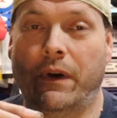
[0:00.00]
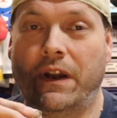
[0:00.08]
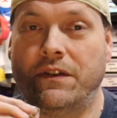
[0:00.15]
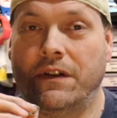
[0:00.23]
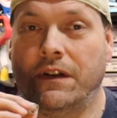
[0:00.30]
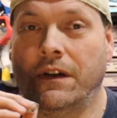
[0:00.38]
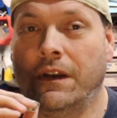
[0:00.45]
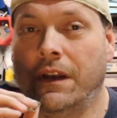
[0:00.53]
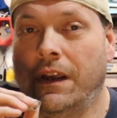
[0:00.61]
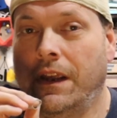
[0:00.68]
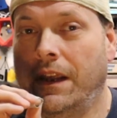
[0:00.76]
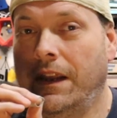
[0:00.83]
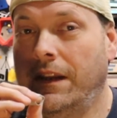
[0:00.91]
at you.
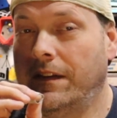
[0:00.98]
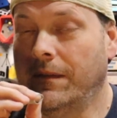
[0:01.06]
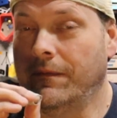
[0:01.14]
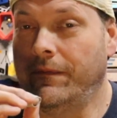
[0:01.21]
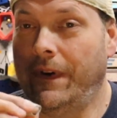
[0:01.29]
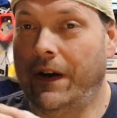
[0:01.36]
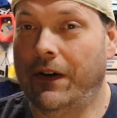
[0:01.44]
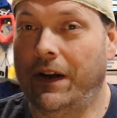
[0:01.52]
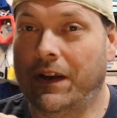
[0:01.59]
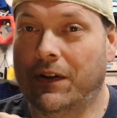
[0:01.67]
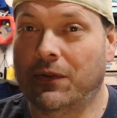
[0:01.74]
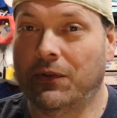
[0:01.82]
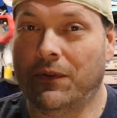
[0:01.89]
Some
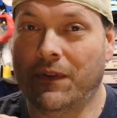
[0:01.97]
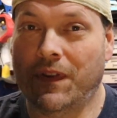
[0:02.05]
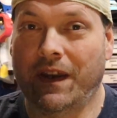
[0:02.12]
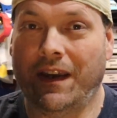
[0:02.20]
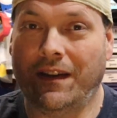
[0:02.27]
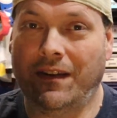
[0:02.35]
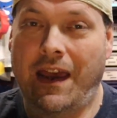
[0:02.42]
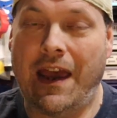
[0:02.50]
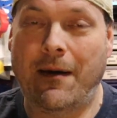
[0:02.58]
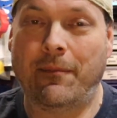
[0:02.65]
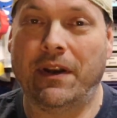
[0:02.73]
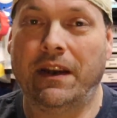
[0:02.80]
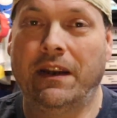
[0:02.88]
very cool things
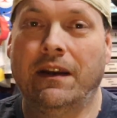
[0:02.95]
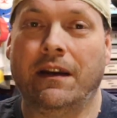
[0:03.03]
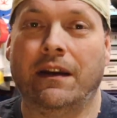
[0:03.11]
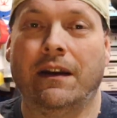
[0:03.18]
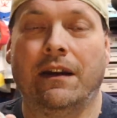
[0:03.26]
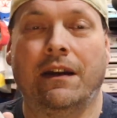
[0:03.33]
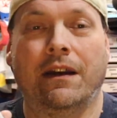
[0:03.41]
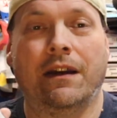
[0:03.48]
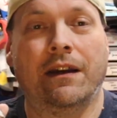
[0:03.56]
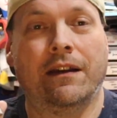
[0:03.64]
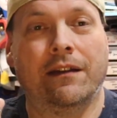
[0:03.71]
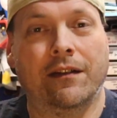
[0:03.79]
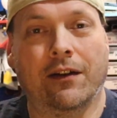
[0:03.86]
happening.
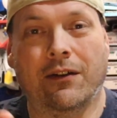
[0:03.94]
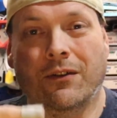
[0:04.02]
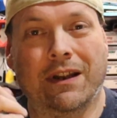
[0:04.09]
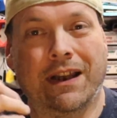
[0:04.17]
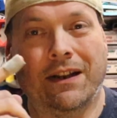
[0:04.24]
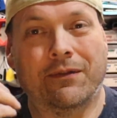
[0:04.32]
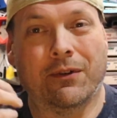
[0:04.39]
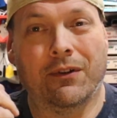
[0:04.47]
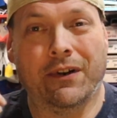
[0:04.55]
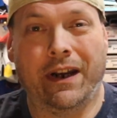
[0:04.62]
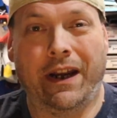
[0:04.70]
So let's roll in